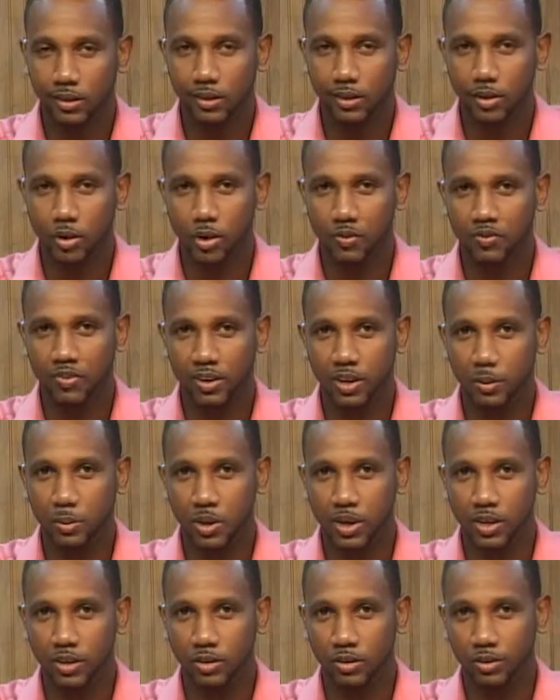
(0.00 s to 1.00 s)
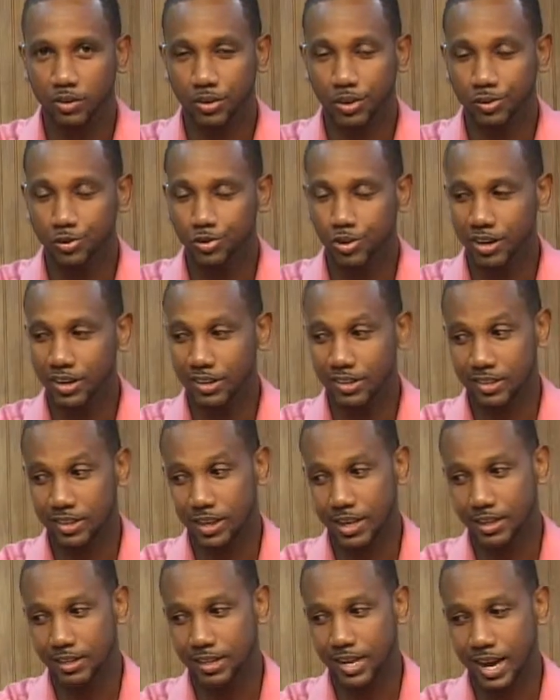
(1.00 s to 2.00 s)
Hopefully we can do. Australia doesn't
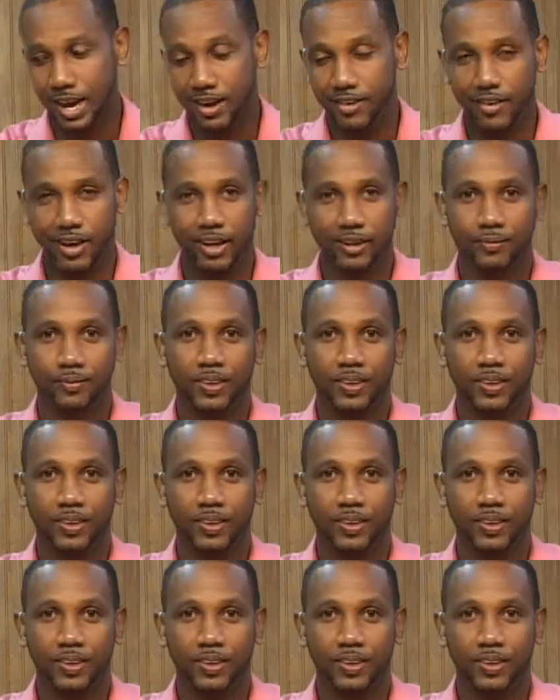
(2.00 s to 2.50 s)
get tired, right?